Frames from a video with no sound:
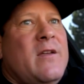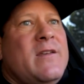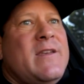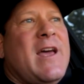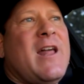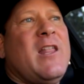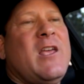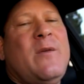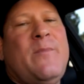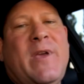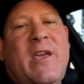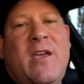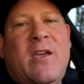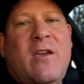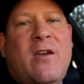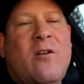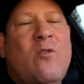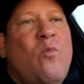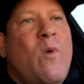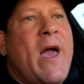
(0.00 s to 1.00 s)
telling
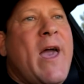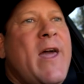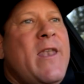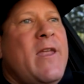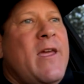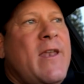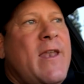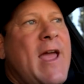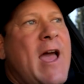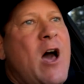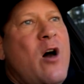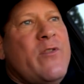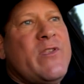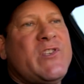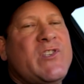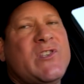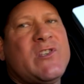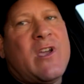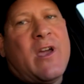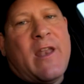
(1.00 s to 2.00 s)
me when and how
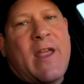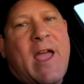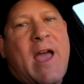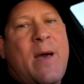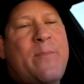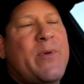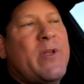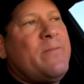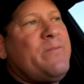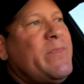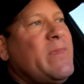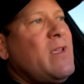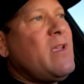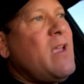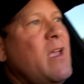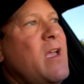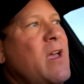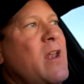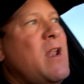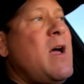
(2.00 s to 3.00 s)
this is gonna happen,
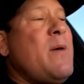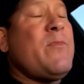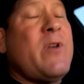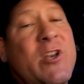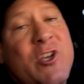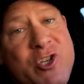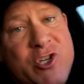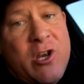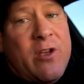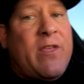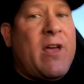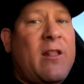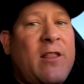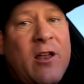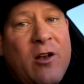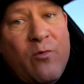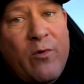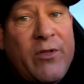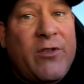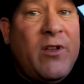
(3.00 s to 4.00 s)
and I'm gonna share that
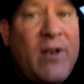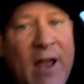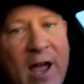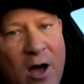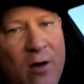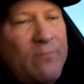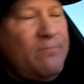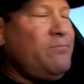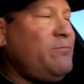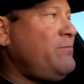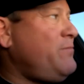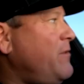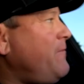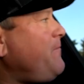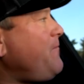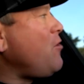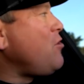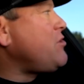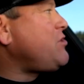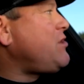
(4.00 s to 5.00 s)
letter with you now. But
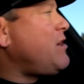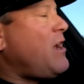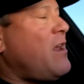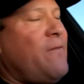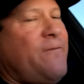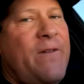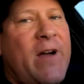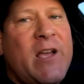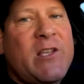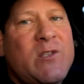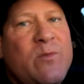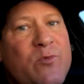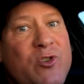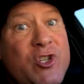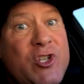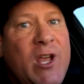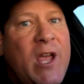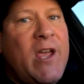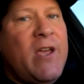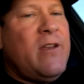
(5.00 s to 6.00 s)
first, I gotta find some
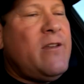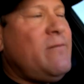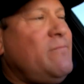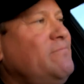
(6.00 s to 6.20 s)
shade.